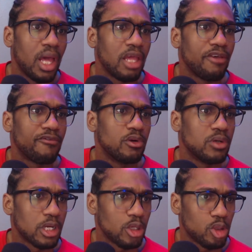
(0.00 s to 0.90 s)
If you
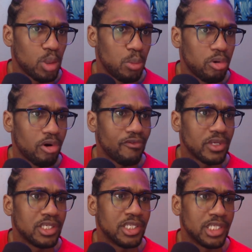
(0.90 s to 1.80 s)
look into the book of
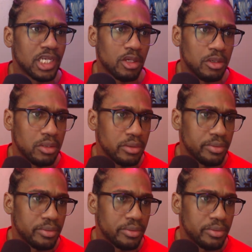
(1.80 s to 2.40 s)
Ezekiel,